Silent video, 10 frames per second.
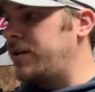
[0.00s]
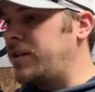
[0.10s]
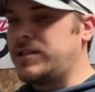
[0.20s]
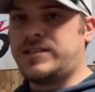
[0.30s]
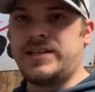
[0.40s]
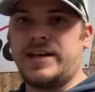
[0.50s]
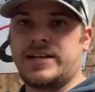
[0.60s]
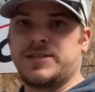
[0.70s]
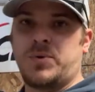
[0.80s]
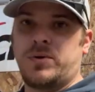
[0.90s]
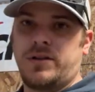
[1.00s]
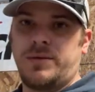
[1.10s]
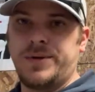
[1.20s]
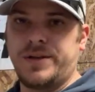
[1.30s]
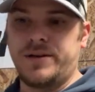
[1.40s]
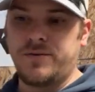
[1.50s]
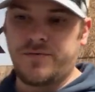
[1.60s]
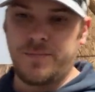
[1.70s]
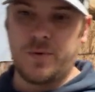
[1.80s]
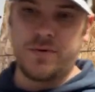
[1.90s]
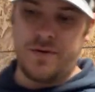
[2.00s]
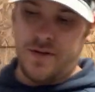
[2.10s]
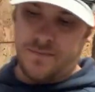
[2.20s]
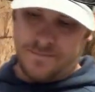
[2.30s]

CX bullet, let me know from Hornady.